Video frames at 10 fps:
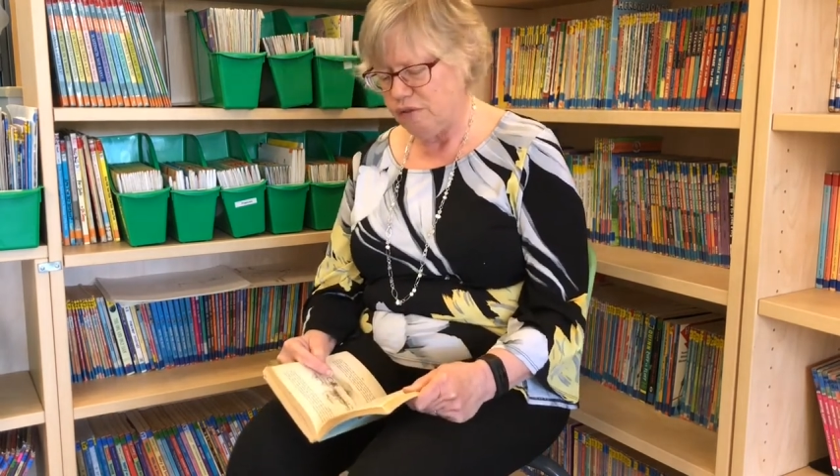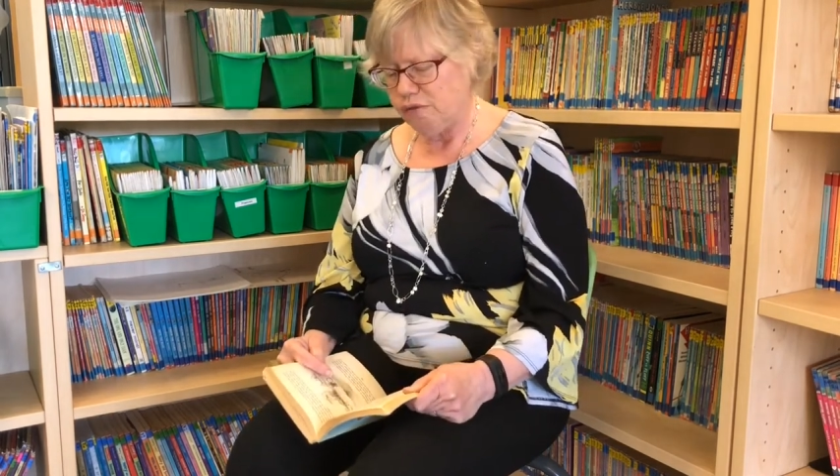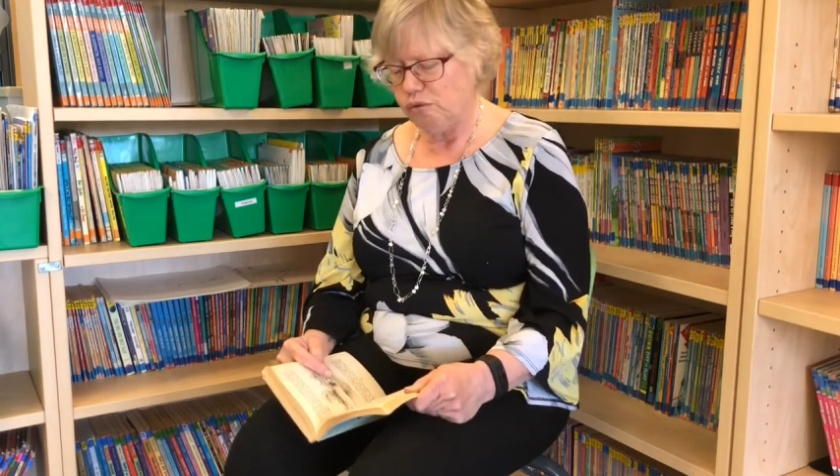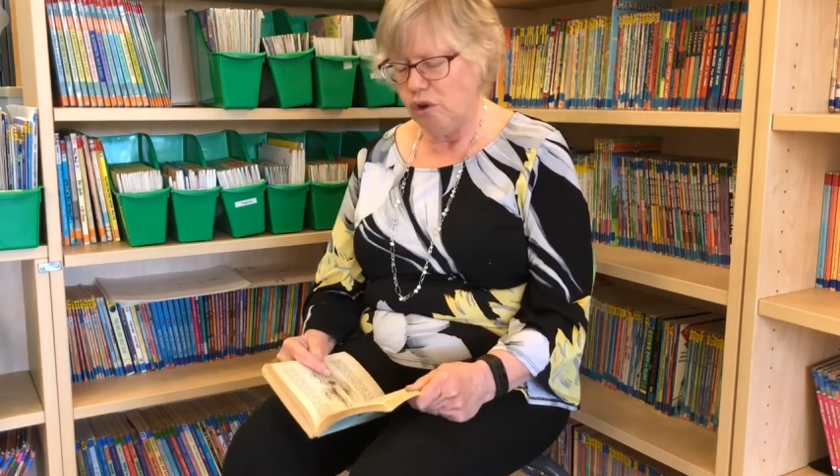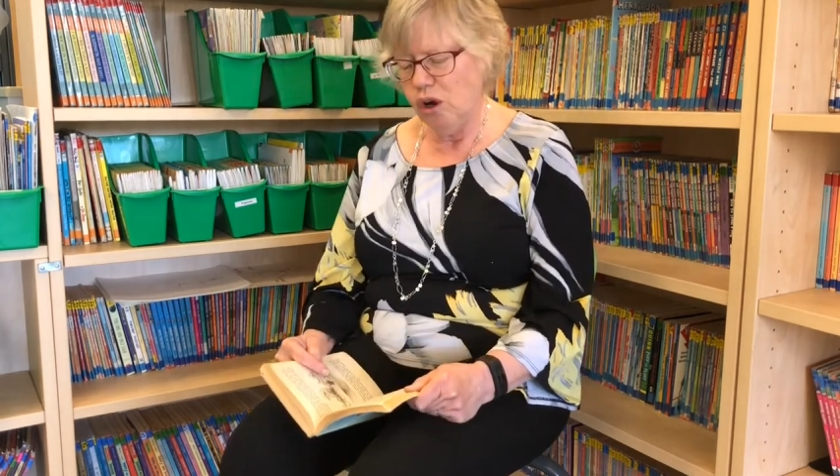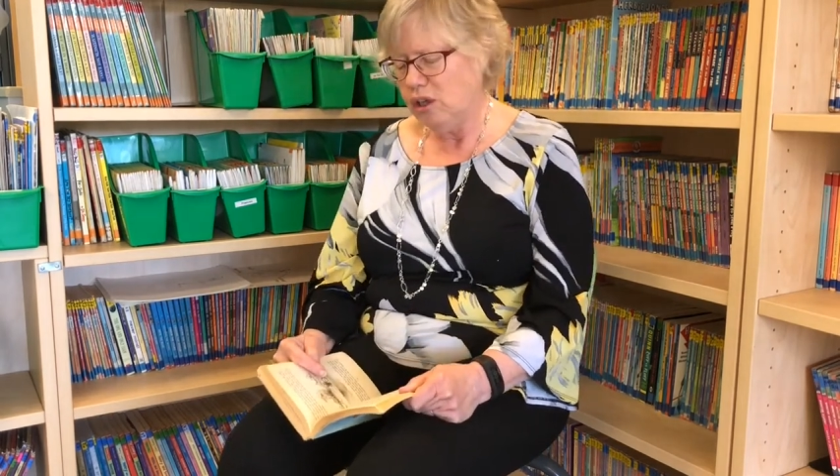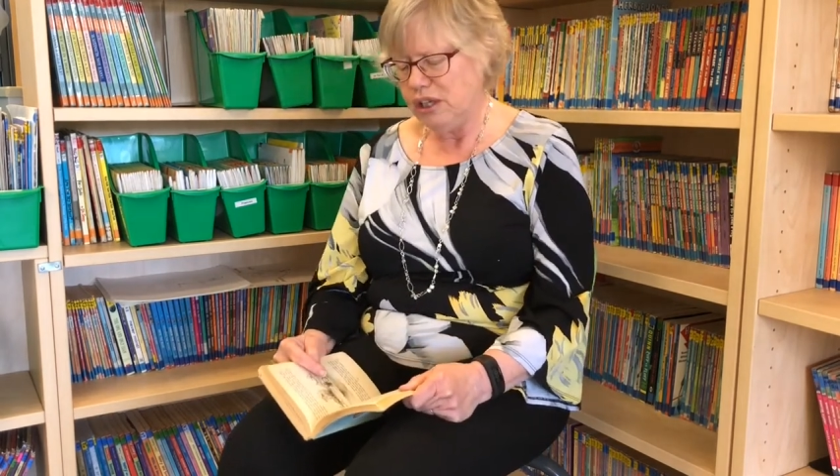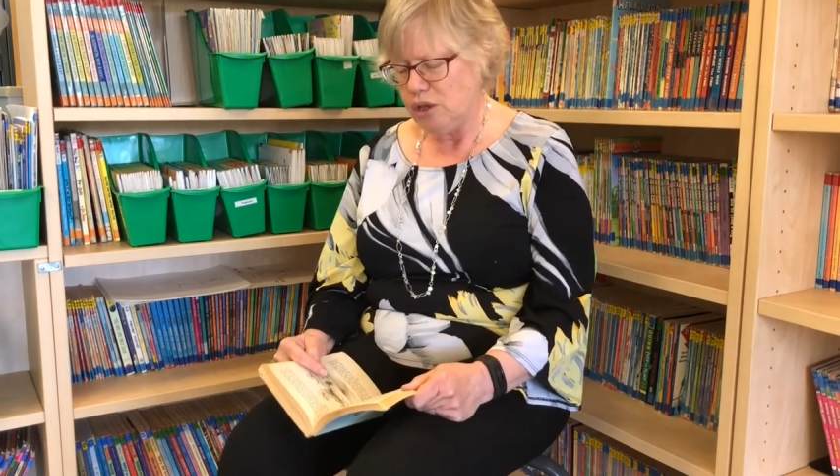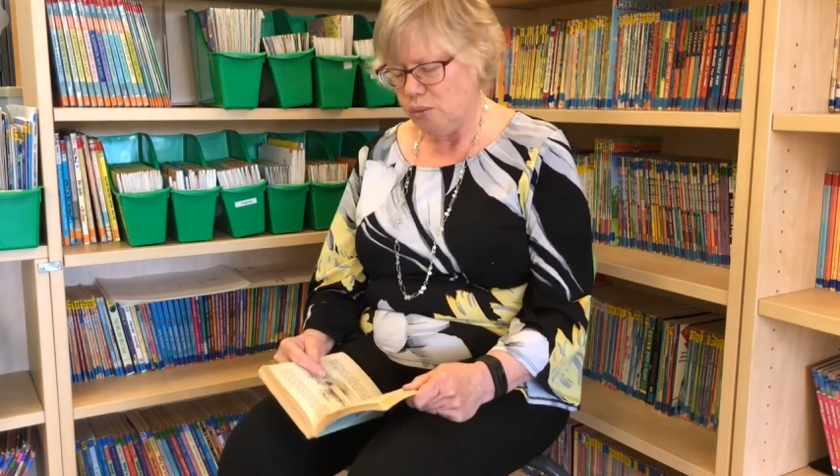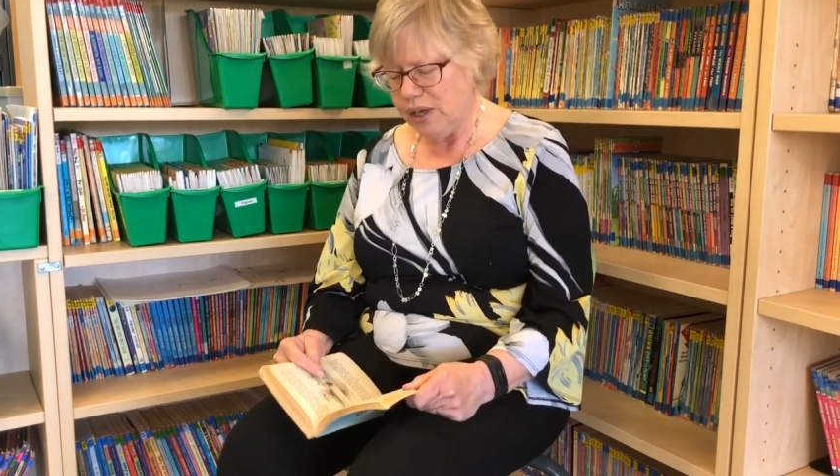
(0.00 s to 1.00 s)
of
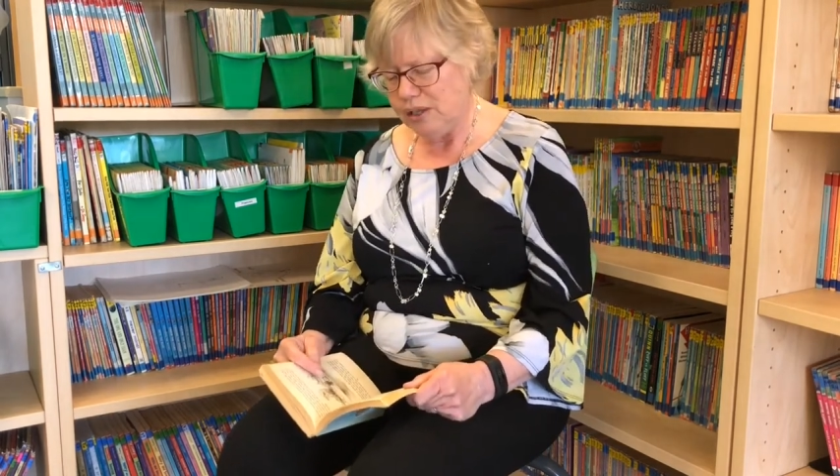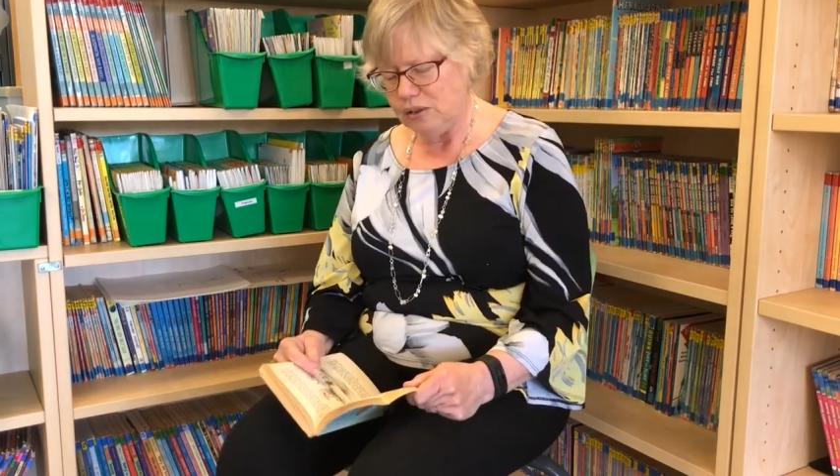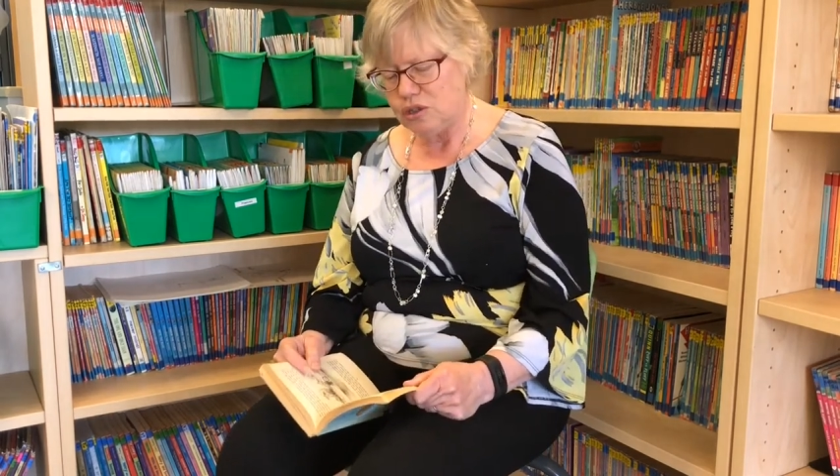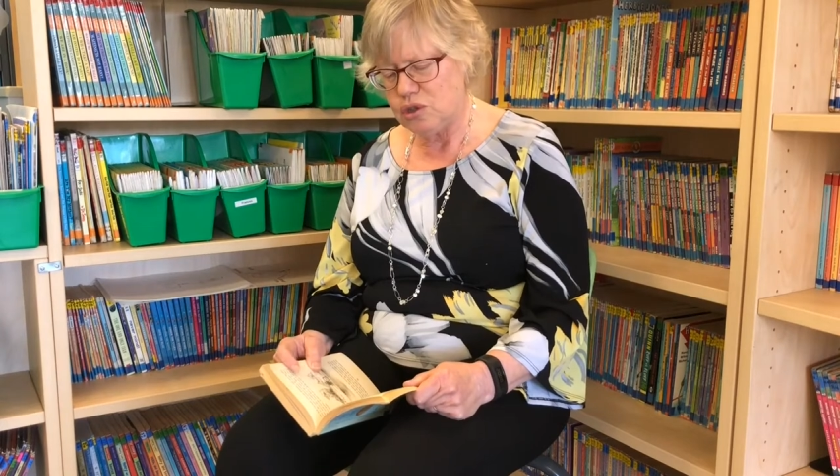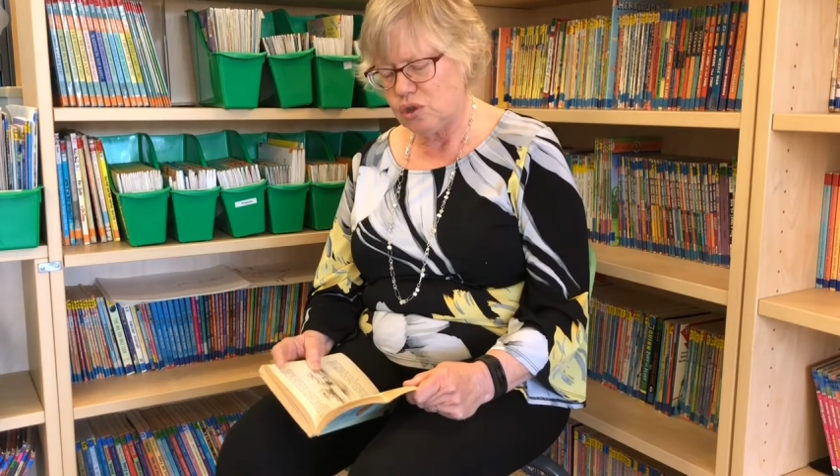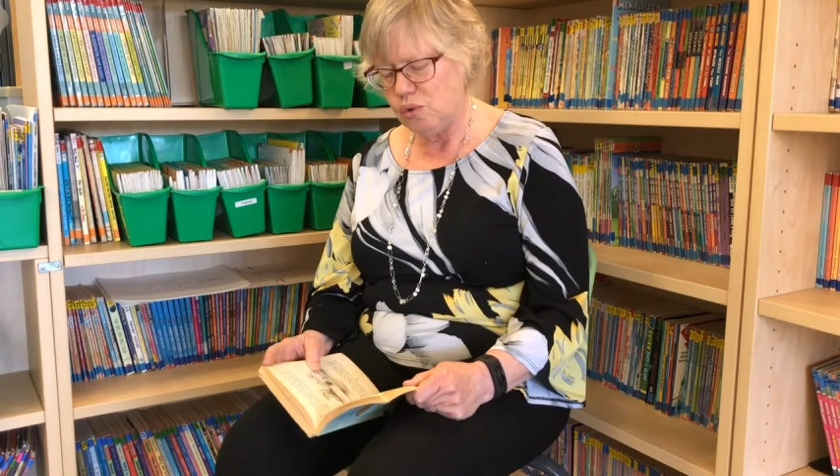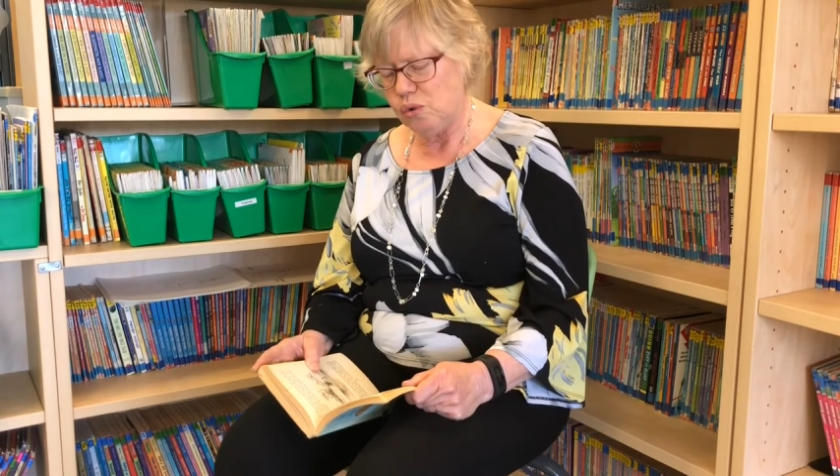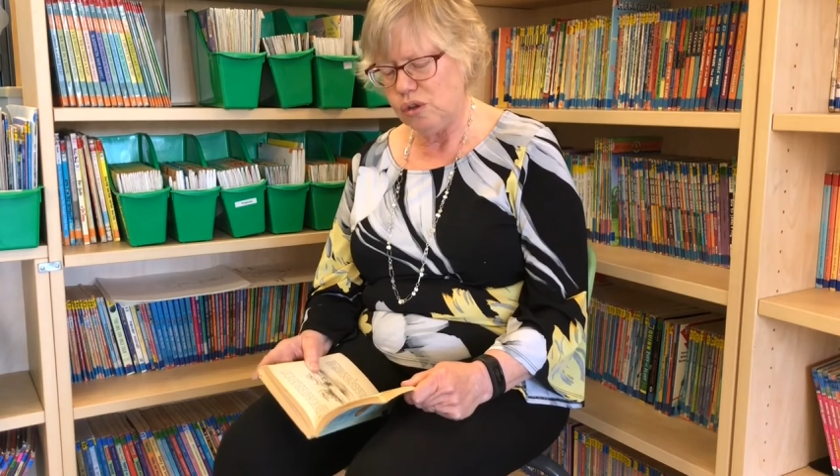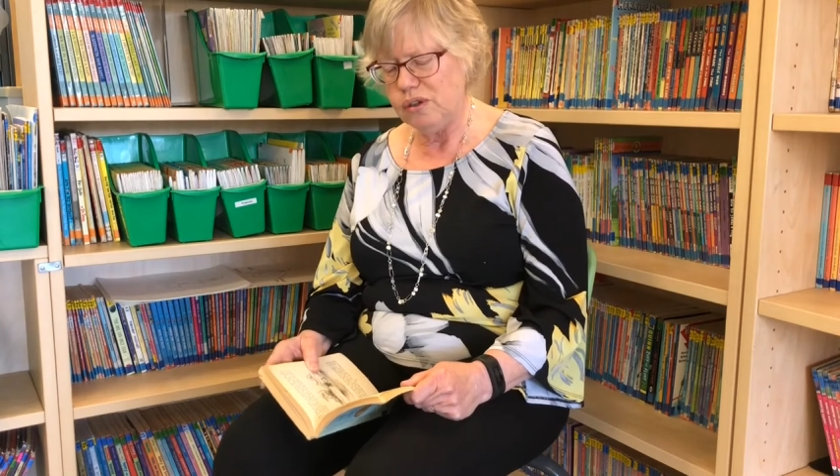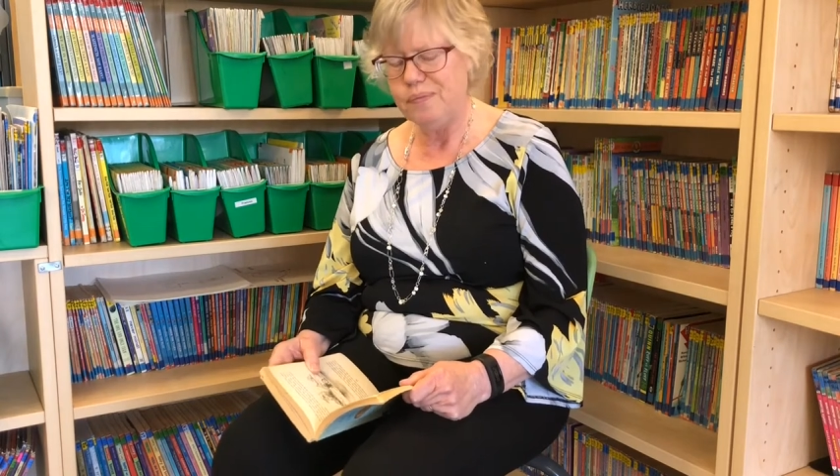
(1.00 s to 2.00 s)
rolling the wheel to
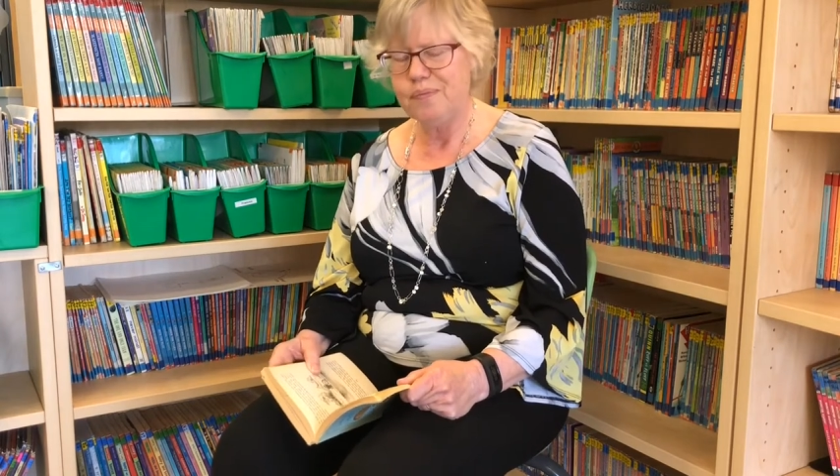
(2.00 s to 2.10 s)
school.